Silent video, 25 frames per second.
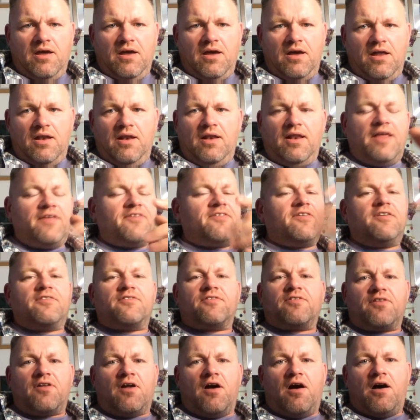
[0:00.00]
unless it
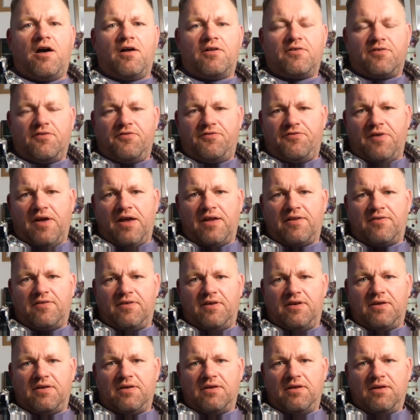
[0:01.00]
starts
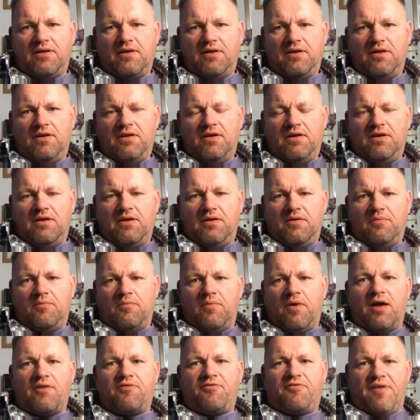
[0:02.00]
affecting
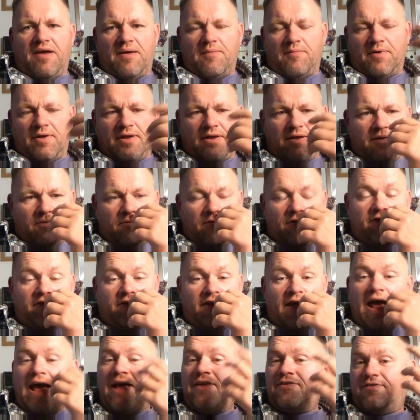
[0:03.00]
my family, which
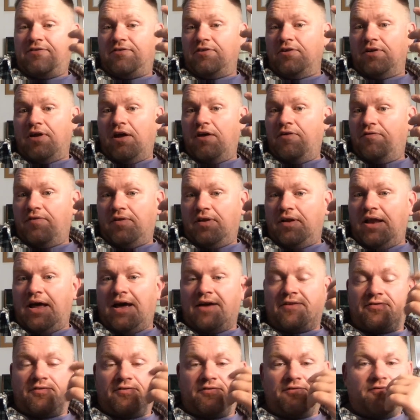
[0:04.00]
it has done over the
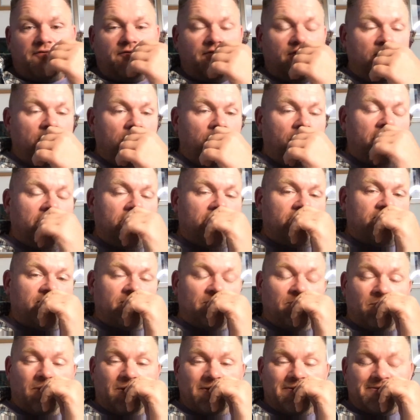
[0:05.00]
last few weeks
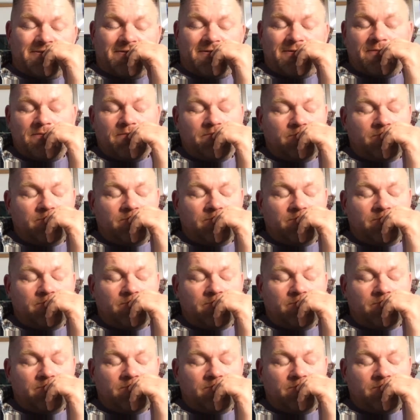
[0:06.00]
and months.